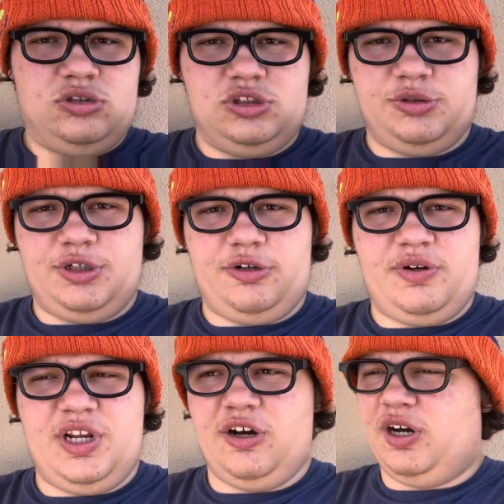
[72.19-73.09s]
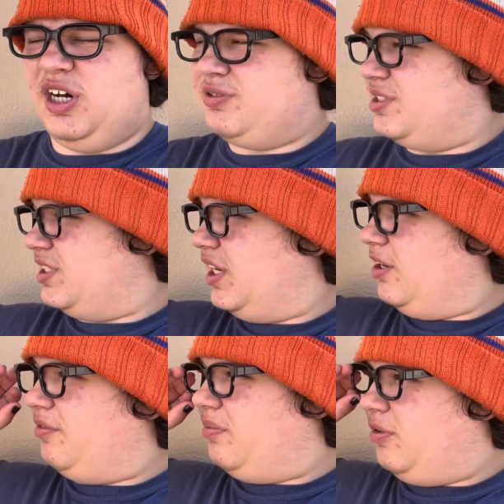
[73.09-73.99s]
So we are right now outside
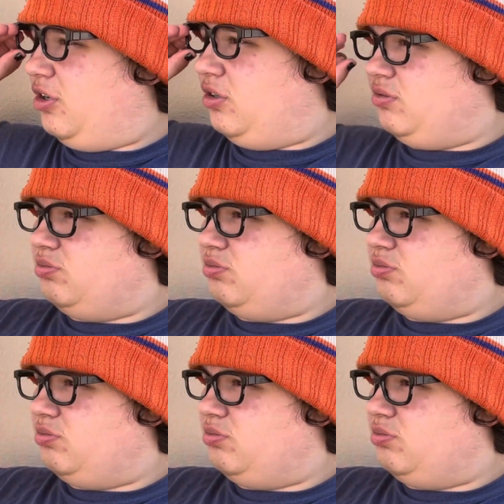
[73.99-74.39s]
of the mall.